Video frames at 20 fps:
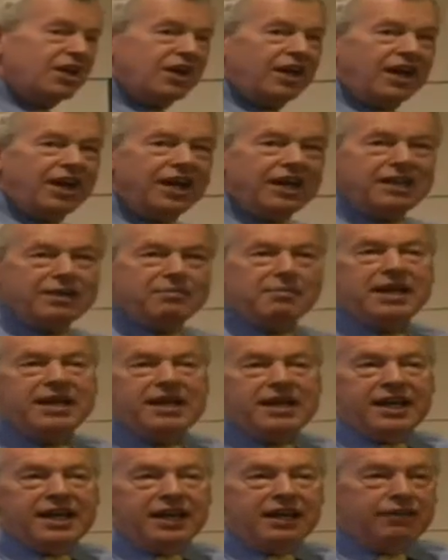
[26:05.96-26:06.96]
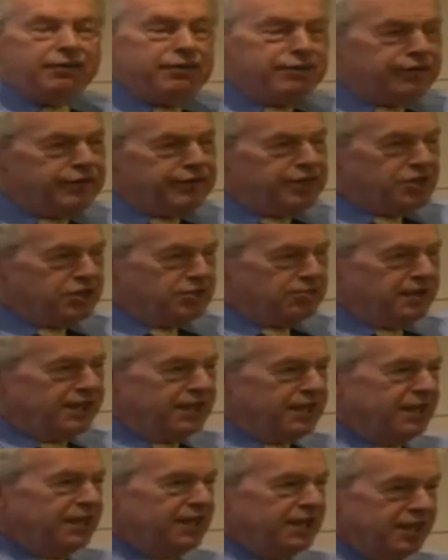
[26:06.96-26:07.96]
And the main killer for French
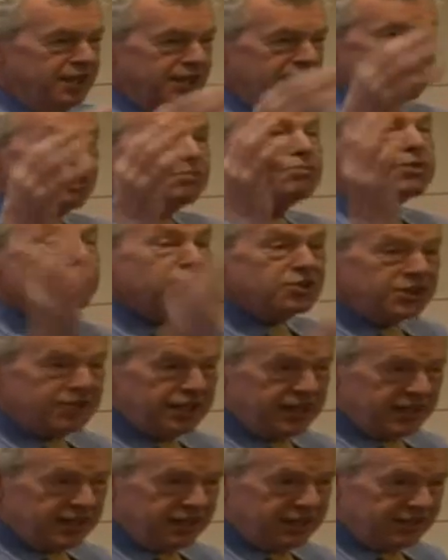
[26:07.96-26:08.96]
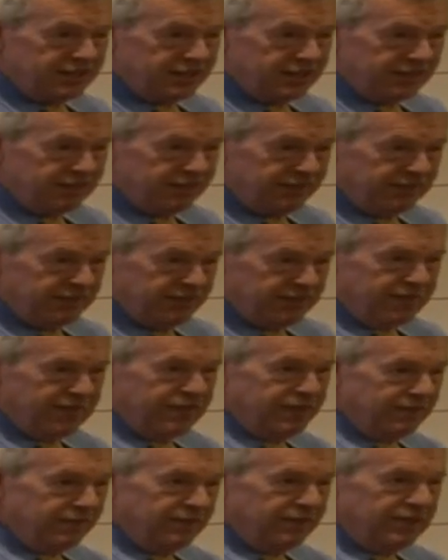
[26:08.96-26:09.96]
men is prostate cancer,
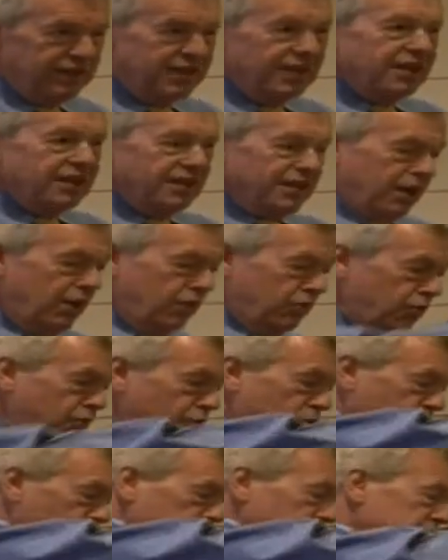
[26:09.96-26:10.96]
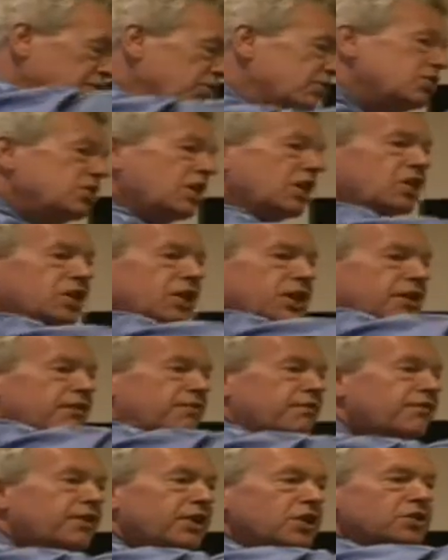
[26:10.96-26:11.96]
okay? They're all, generally,
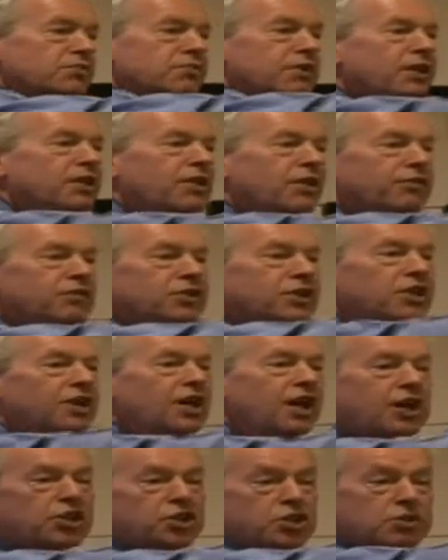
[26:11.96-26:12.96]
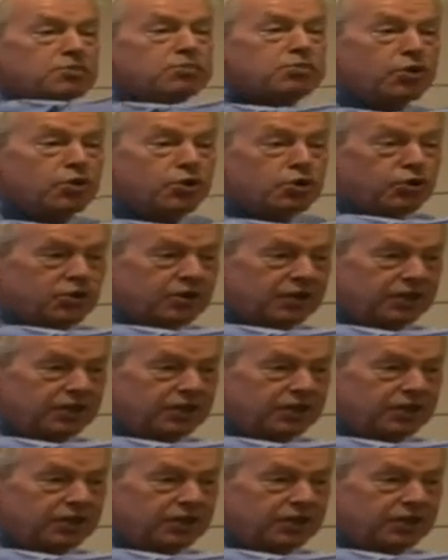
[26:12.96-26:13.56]
French men often are small,